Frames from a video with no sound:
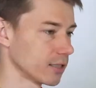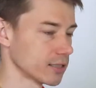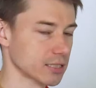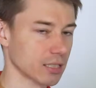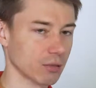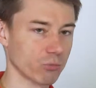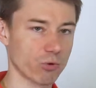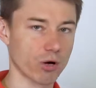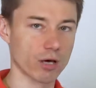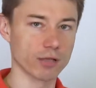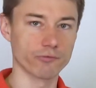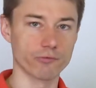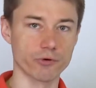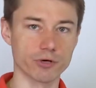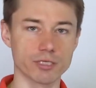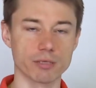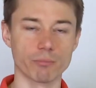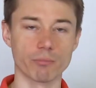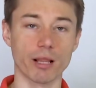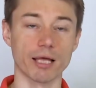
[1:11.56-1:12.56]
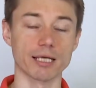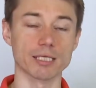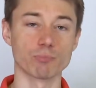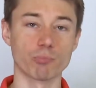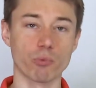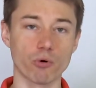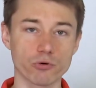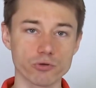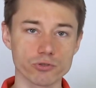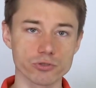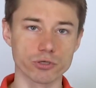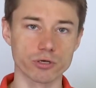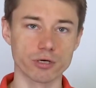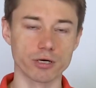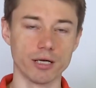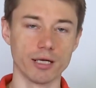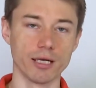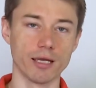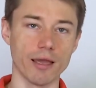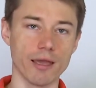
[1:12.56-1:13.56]
someone, for example, a
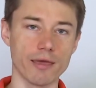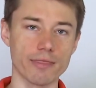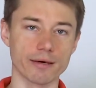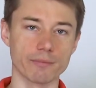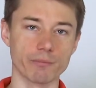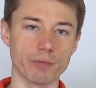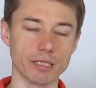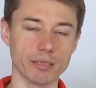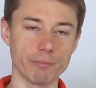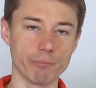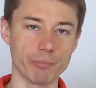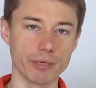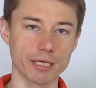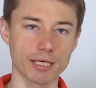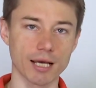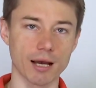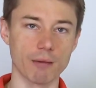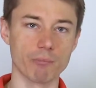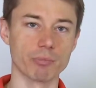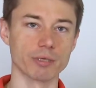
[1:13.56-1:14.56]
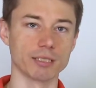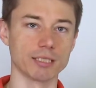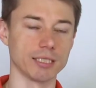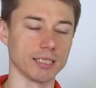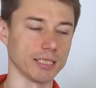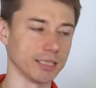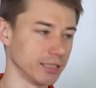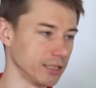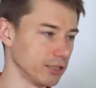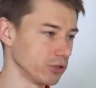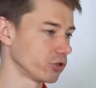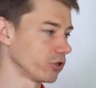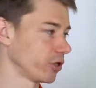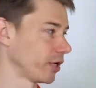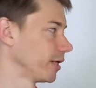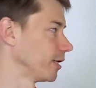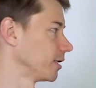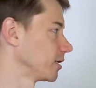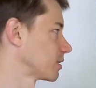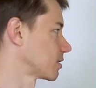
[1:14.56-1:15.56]
sponsor in a, in a big company
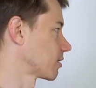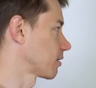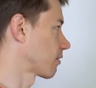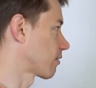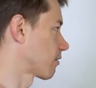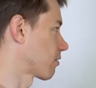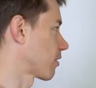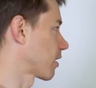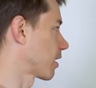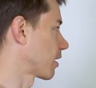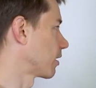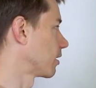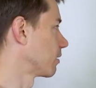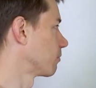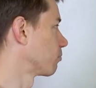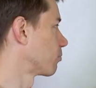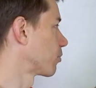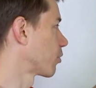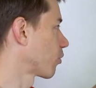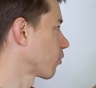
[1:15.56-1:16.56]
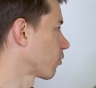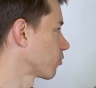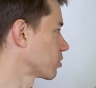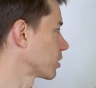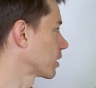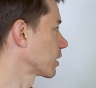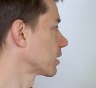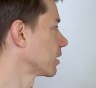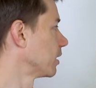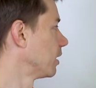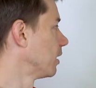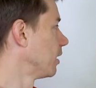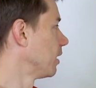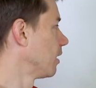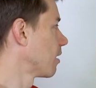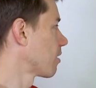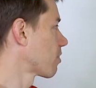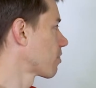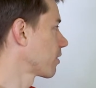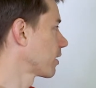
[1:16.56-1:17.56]
initiates the project
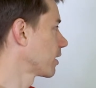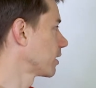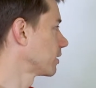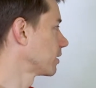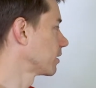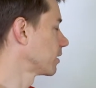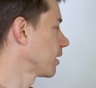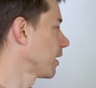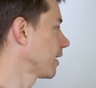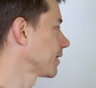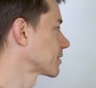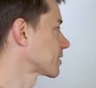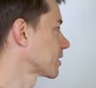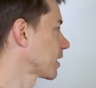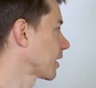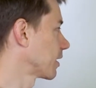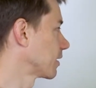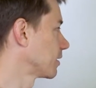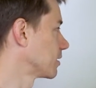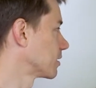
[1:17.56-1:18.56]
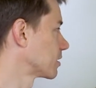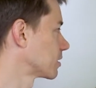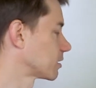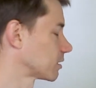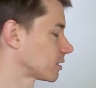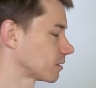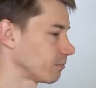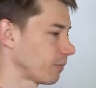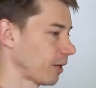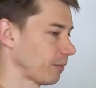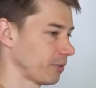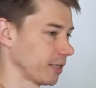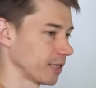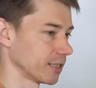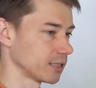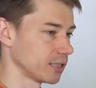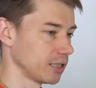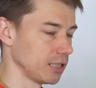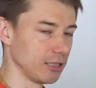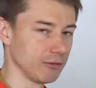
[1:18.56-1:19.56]
then assigns maybe
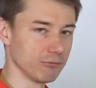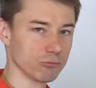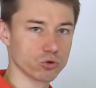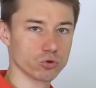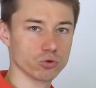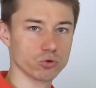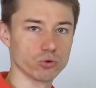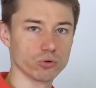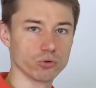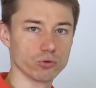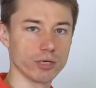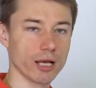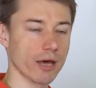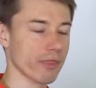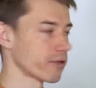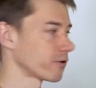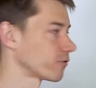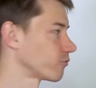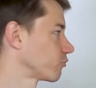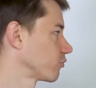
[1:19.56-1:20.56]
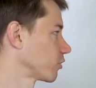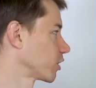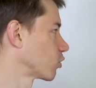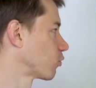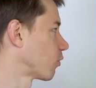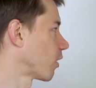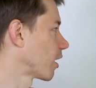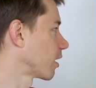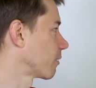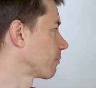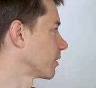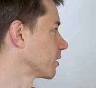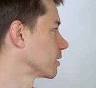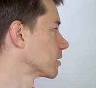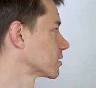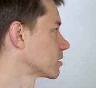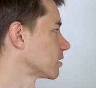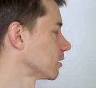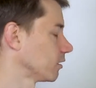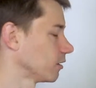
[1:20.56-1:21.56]
a team to gather
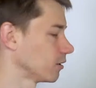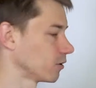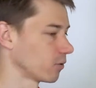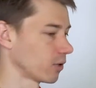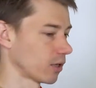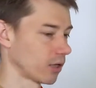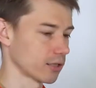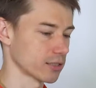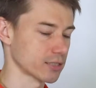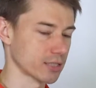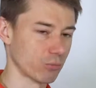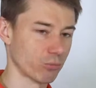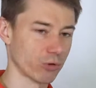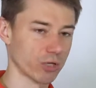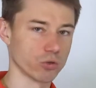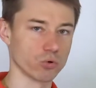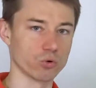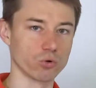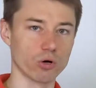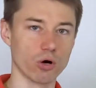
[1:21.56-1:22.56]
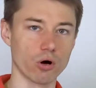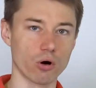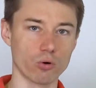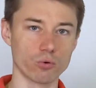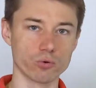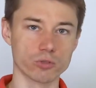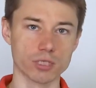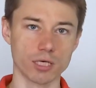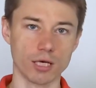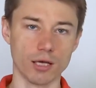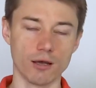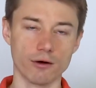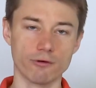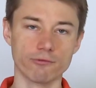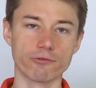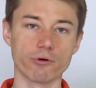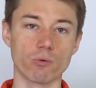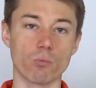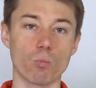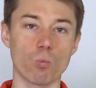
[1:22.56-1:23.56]
requirements. You know, uh, someone who goes
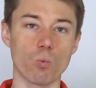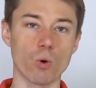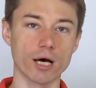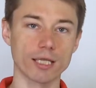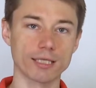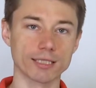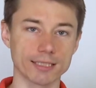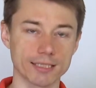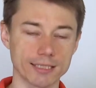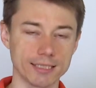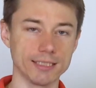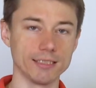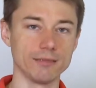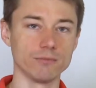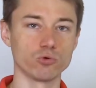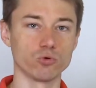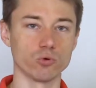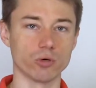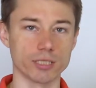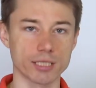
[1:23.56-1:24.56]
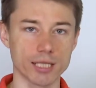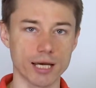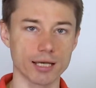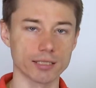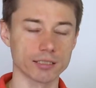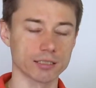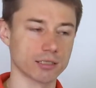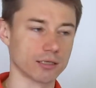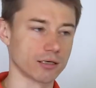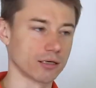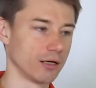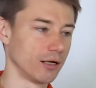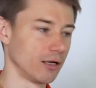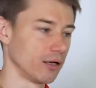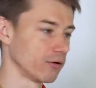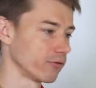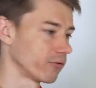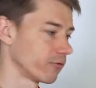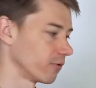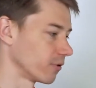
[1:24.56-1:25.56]
from one team to another
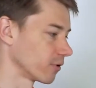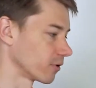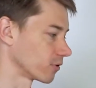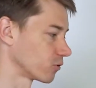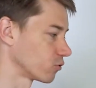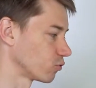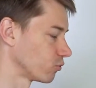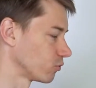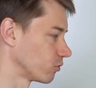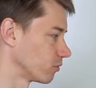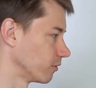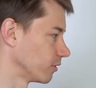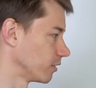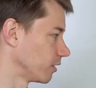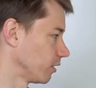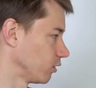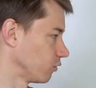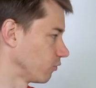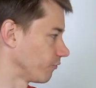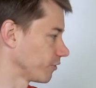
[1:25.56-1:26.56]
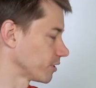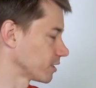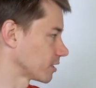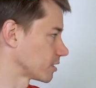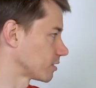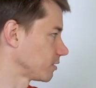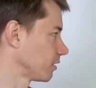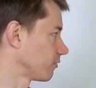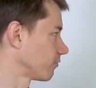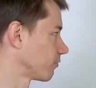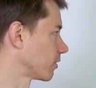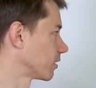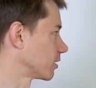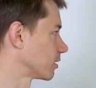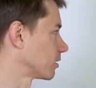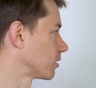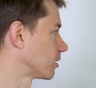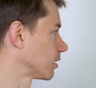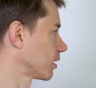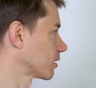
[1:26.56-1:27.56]
uh, to, you know, visits
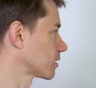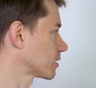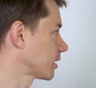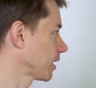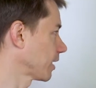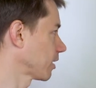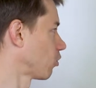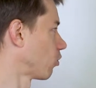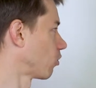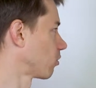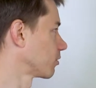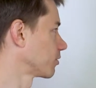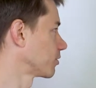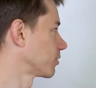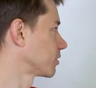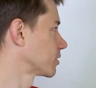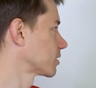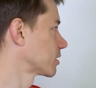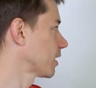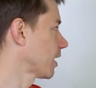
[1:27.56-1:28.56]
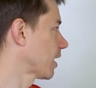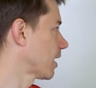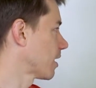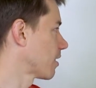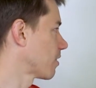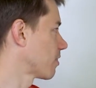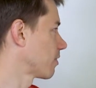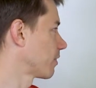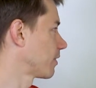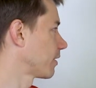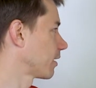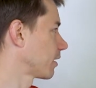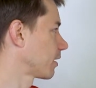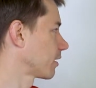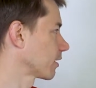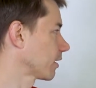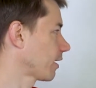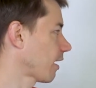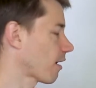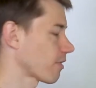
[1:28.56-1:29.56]
different uh, stakeholders and
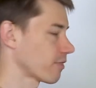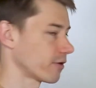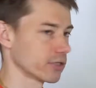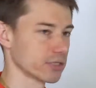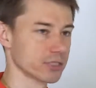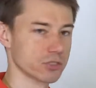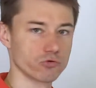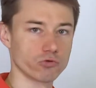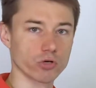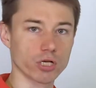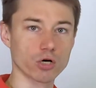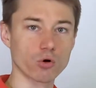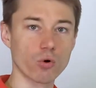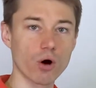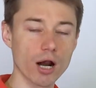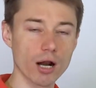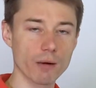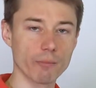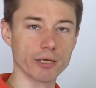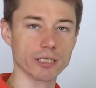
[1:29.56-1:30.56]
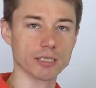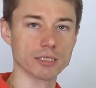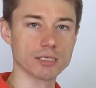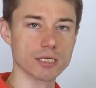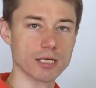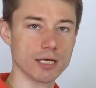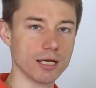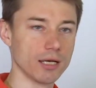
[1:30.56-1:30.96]
uh, gathers requirements.